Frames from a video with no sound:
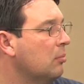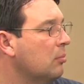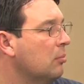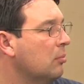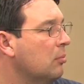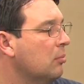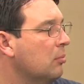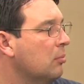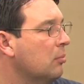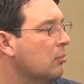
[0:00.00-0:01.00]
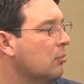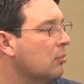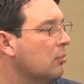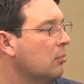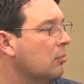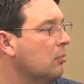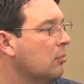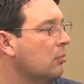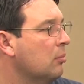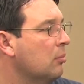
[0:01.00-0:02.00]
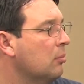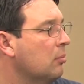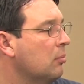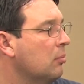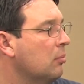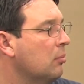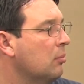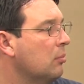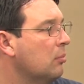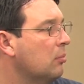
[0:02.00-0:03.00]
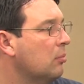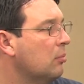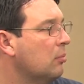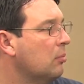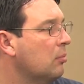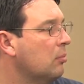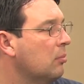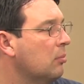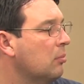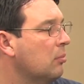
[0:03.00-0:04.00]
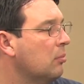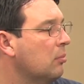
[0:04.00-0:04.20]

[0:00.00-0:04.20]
(silent)